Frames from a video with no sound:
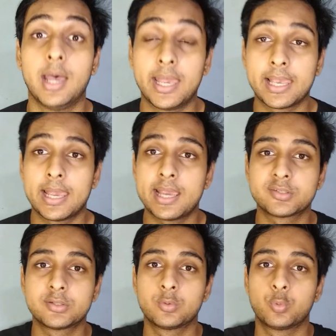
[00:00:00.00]
Hi
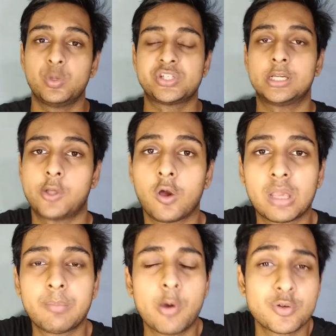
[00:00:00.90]
guys, we shall talk
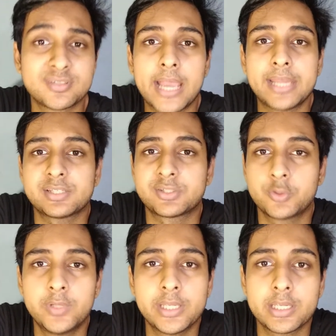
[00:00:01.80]
about sinus
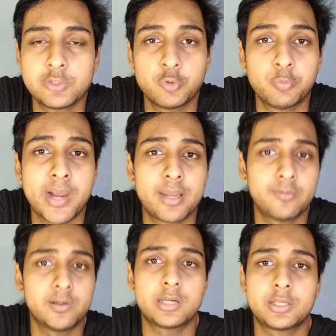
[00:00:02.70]
today. You might
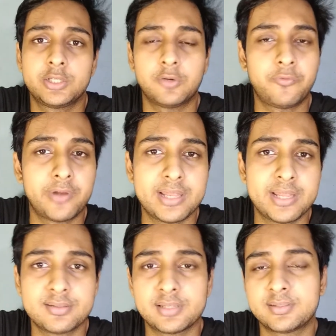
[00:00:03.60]
have heard your
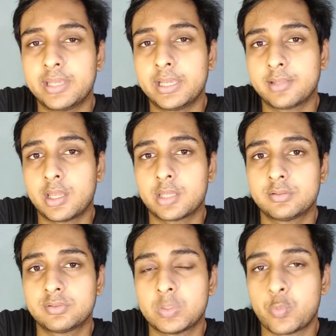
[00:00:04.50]
friends is saying that
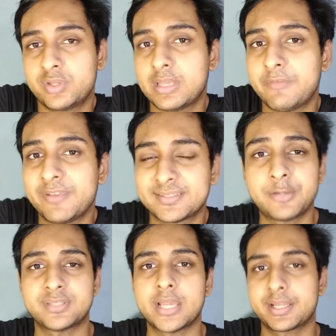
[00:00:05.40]
someone is having
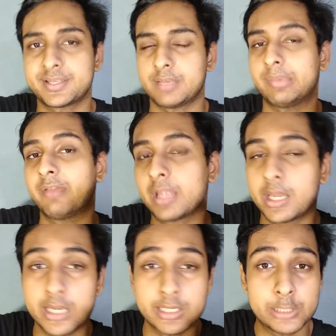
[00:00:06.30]
sinusitis, I'm having
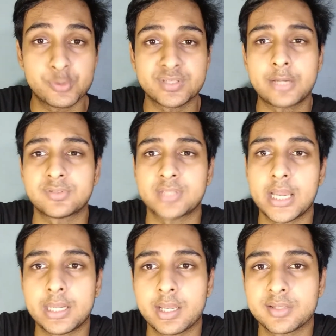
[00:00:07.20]
headache due to
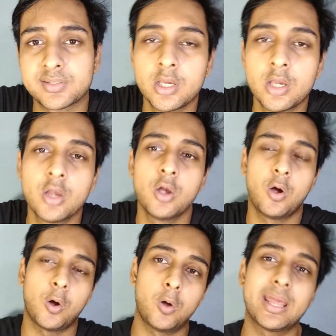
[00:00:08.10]
sinusitis
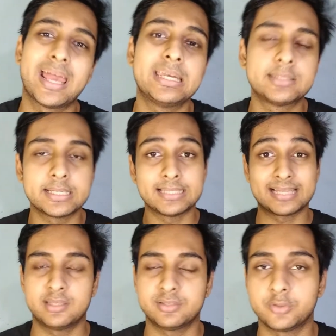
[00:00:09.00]
or anything
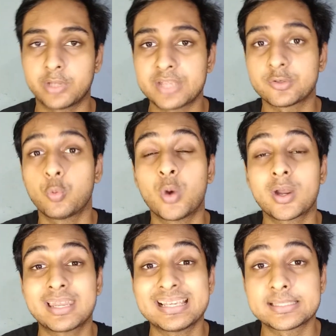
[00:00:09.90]
like this. Okay, so
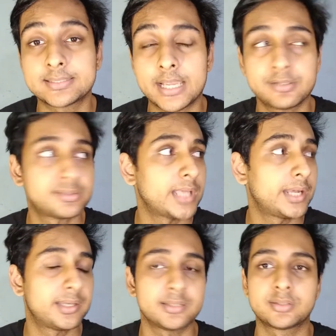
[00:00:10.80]
what is
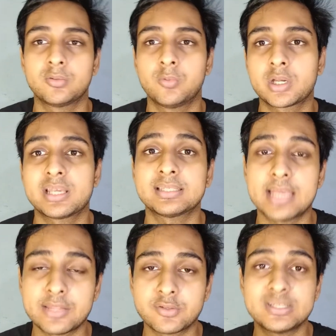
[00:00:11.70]
sinusitis? What is
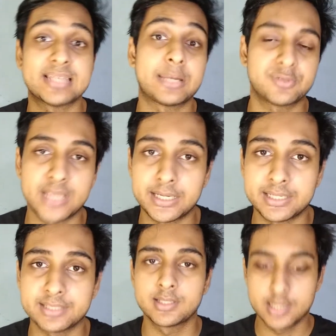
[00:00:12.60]
actually sinusitis?